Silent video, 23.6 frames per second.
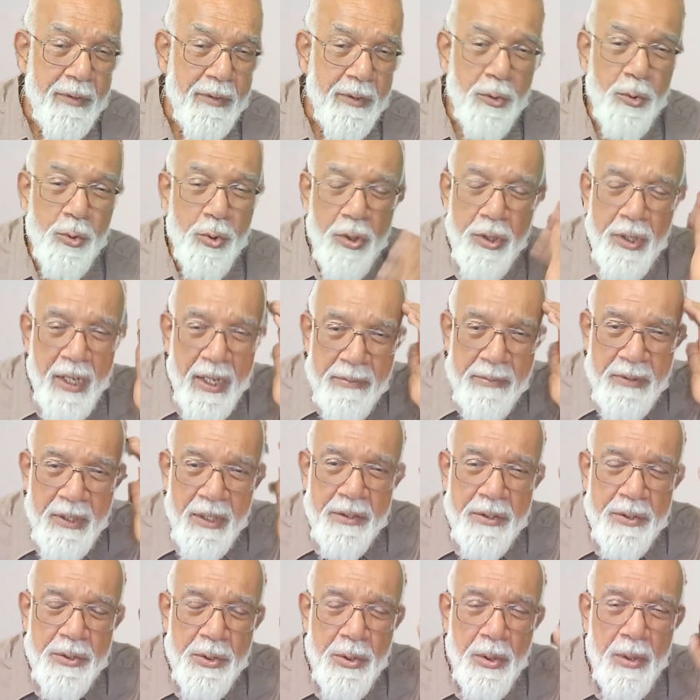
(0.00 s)
you don't have
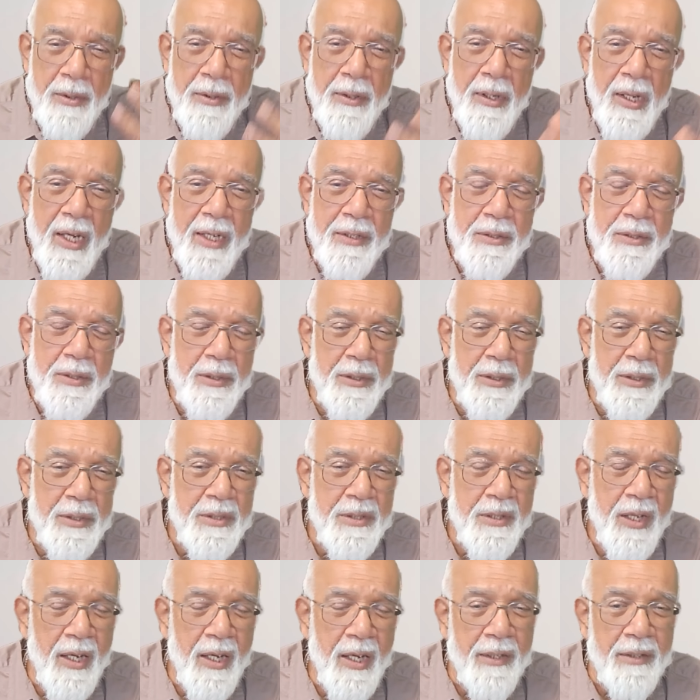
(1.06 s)
that strong likes and
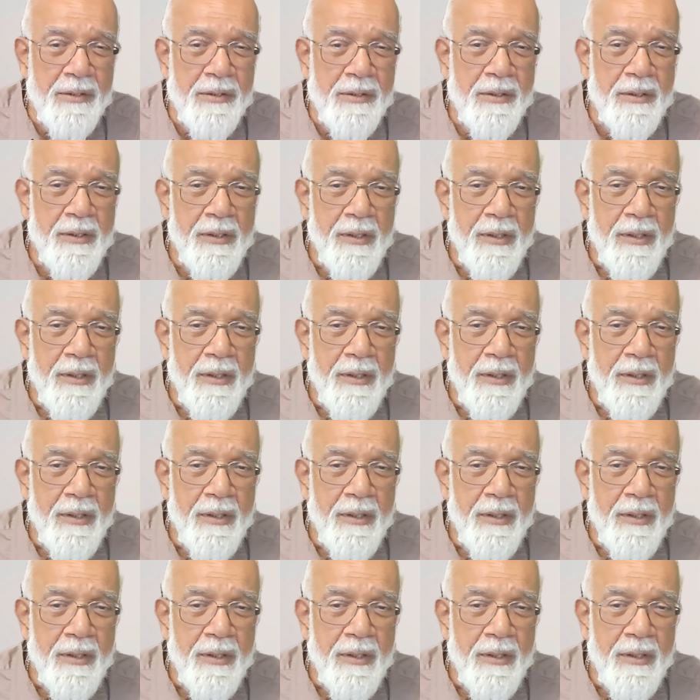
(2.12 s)
dislikes